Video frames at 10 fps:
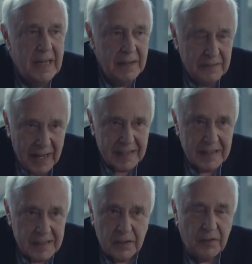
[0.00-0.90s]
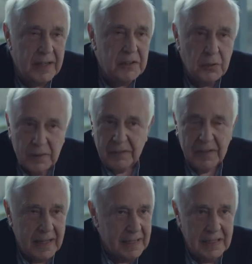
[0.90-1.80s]
If that is correct, you'll never
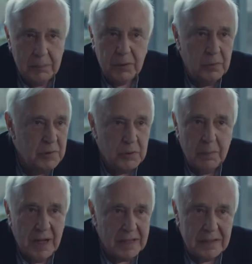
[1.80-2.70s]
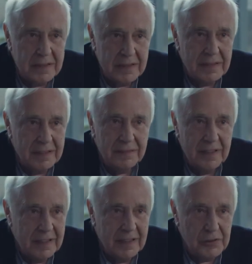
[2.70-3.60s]
get any booms or busts in the
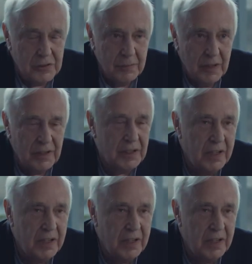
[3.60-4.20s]
financial market.